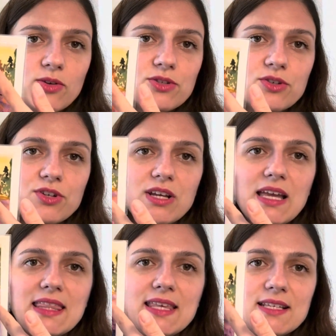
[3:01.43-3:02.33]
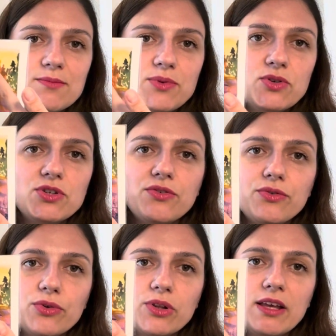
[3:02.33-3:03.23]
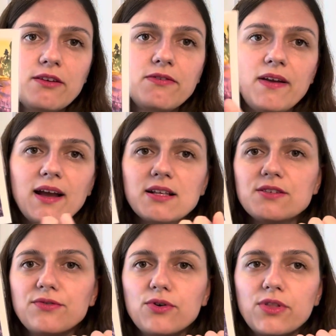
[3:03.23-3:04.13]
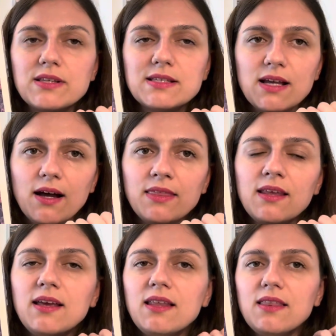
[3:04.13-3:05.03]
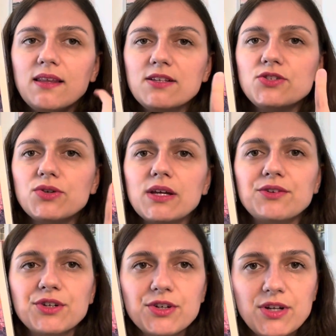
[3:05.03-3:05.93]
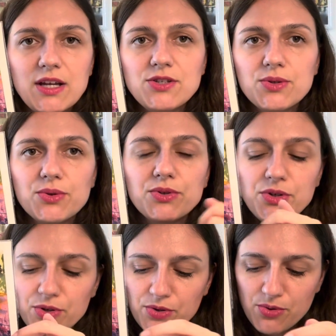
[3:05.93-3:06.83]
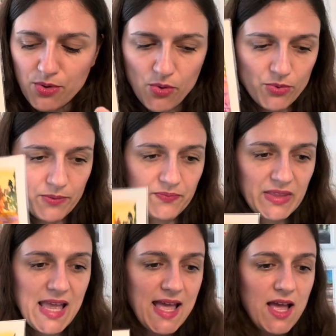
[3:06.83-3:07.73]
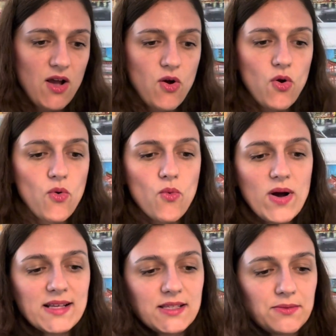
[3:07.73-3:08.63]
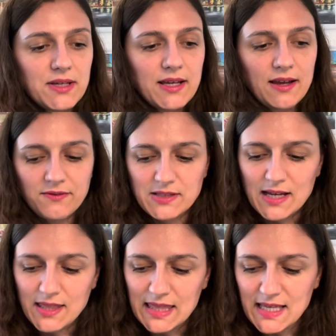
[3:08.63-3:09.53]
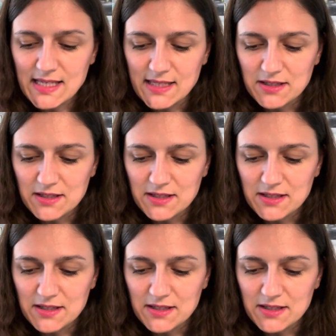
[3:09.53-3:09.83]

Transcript: to create these beautiful effects for the sun that you can recreate on your own. Once we have done this,